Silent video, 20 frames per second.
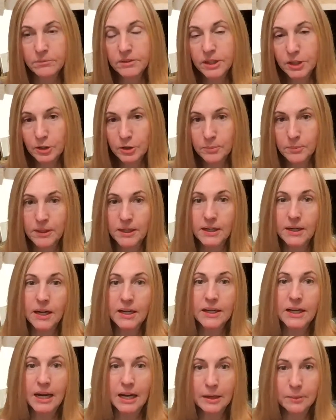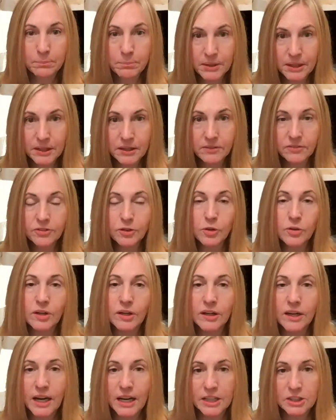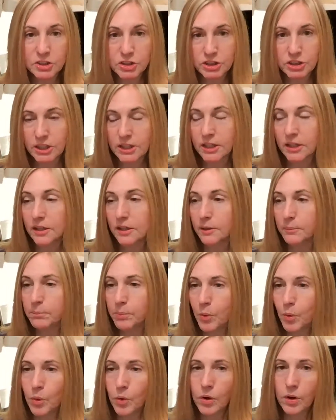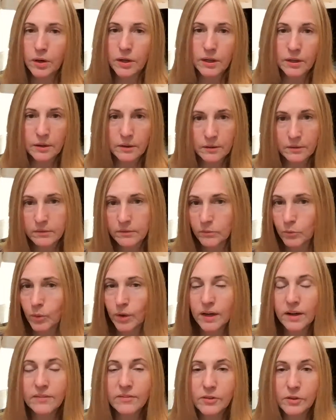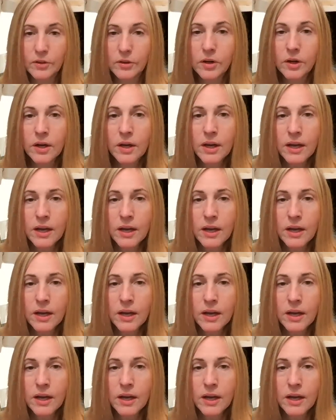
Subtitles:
deer meat, I can beef, you can chicken and pork and whatever,